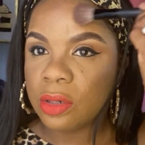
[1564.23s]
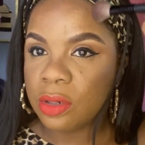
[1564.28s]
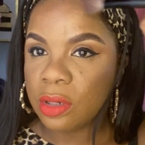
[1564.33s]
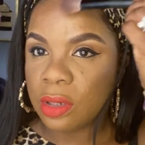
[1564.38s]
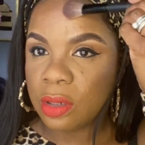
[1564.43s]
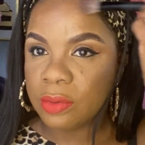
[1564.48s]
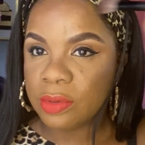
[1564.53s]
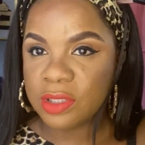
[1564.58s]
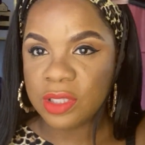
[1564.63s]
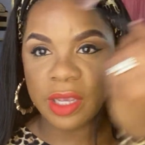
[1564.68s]

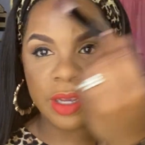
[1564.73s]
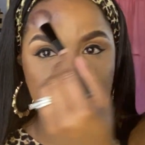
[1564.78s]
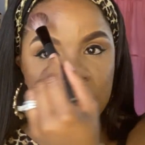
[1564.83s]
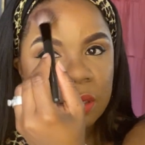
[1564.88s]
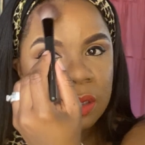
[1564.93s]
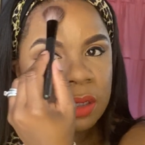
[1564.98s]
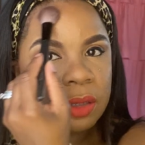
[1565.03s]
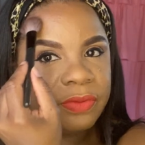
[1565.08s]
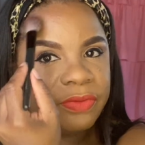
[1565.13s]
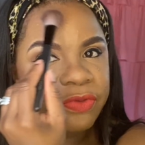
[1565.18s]
It was like
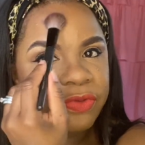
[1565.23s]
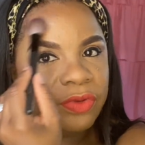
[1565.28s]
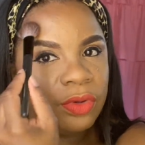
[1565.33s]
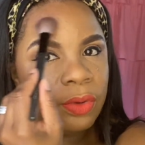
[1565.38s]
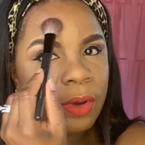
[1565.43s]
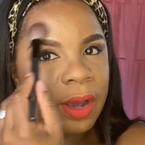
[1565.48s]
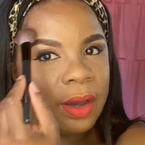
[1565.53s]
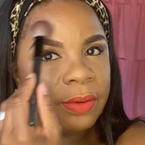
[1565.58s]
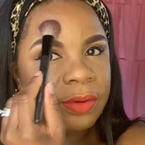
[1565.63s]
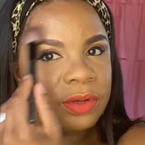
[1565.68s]
a
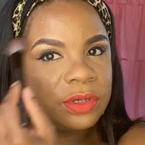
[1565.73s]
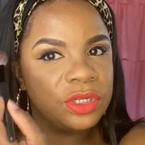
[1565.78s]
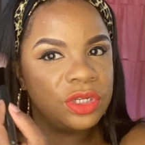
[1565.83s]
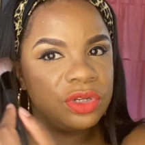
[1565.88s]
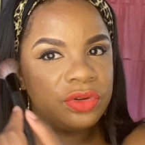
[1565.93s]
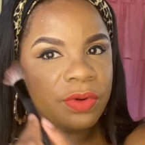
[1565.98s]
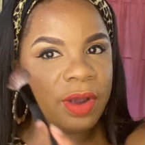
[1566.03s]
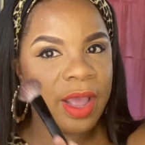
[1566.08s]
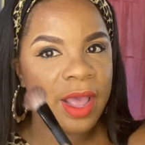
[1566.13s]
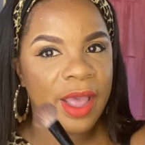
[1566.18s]
few hours
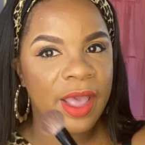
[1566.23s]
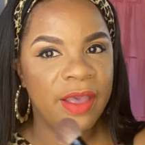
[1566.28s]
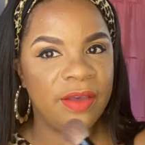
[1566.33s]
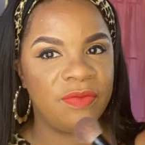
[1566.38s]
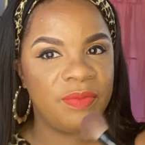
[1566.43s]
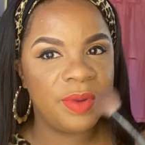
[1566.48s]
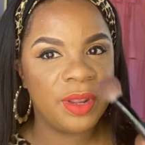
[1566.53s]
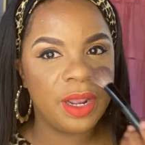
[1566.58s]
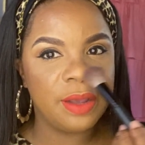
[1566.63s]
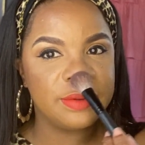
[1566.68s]

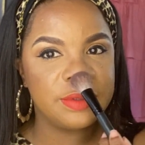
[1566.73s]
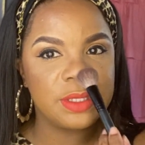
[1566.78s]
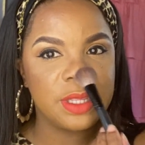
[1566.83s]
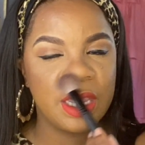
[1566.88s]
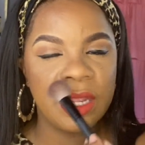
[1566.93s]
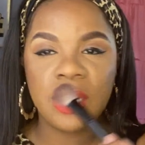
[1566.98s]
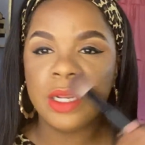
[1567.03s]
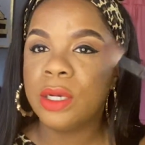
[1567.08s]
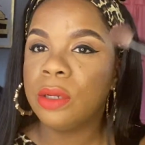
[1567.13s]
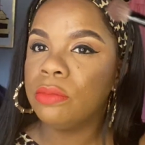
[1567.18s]
drive, but I was
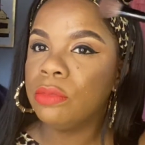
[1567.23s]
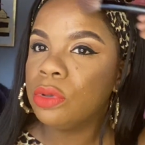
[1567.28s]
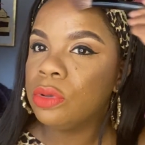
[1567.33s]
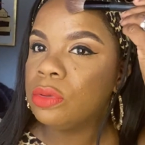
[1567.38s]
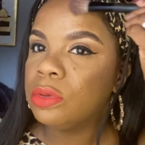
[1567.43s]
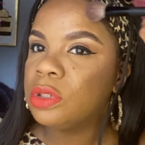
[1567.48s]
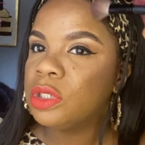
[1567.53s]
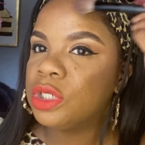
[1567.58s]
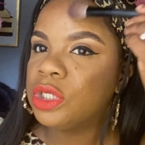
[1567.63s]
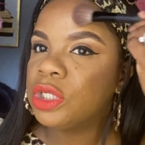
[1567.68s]
kind of in the
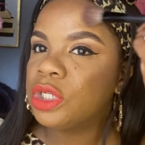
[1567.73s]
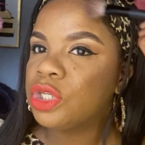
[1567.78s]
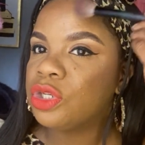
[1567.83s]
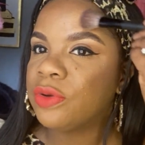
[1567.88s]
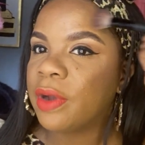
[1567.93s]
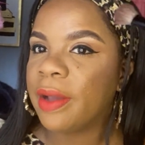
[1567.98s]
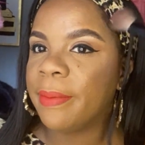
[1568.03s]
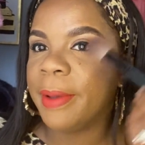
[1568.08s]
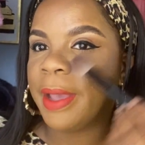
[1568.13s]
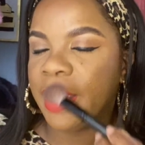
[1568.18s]
mood to just
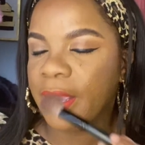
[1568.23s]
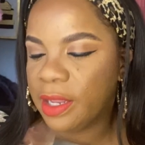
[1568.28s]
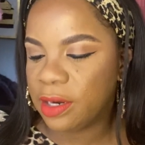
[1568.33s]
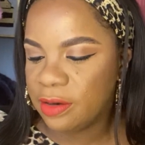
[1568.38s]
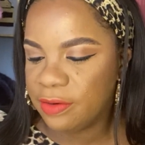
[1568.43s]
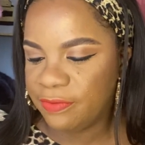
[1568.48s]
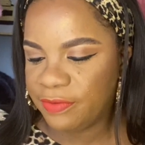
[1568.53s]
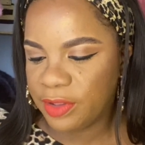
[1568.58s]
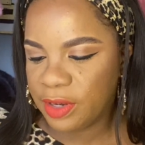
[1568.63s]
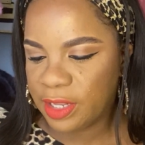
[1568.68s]
drive back. I
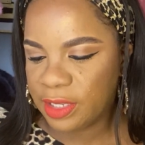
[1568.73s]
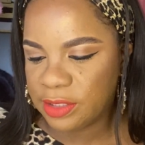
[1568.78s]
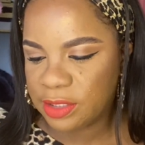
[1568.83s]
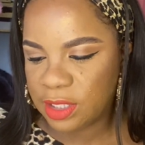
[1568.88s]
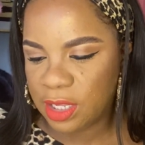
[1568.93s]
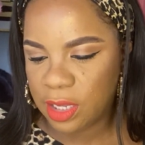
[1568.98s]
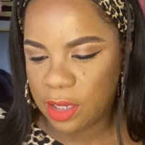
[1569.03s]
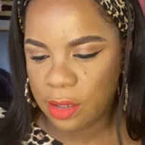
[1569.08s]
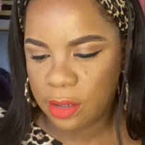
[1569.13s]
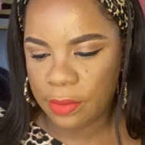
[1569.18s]
didn't feel like
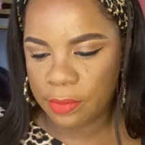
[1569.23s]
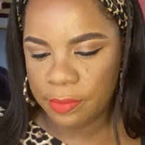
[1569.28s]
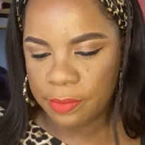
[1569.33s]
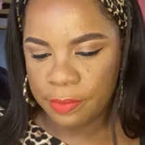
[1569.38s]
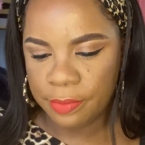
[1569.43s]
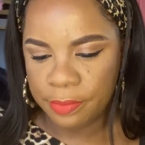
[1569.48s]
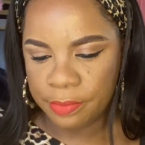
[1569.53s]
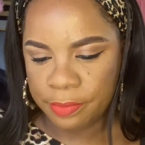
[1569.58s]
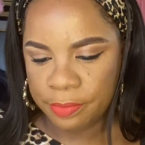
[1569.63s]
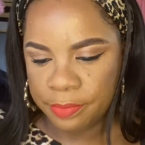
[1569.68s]
staying,
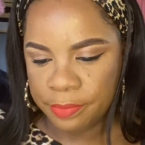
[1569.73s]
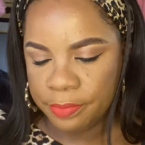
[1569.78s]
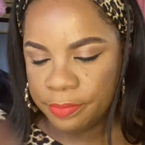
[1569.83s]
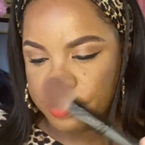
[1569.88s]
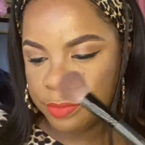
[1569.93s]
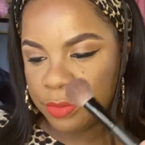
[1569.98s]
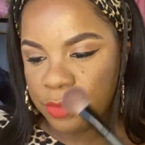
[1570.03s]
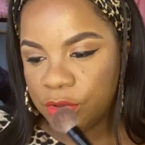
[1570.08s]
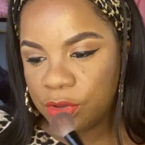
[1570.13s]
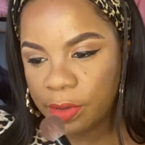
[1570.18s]

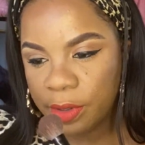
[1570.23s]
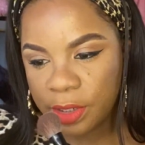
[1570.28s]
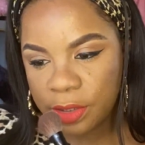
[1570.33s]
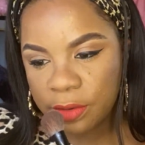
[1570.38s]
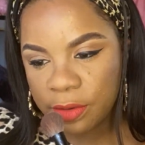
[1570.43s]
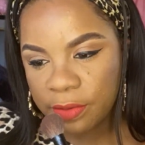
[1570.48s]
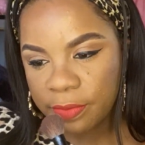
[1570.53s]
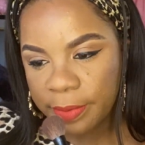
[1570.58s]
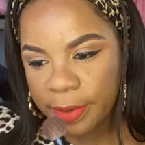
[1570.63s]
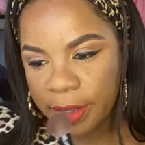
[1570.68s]
so I
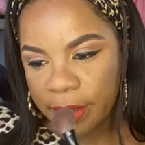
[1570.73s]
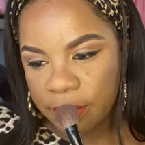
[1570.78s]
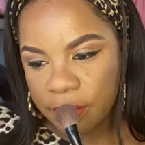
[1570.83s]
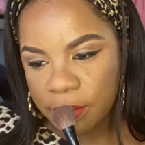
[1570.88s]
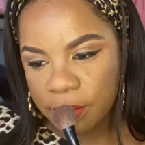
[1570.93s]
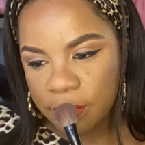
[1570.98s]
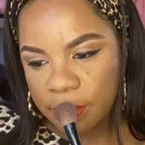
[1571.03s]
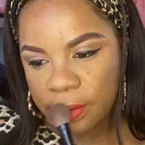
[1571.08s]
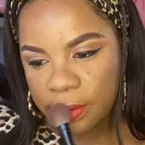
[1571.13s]
drove back.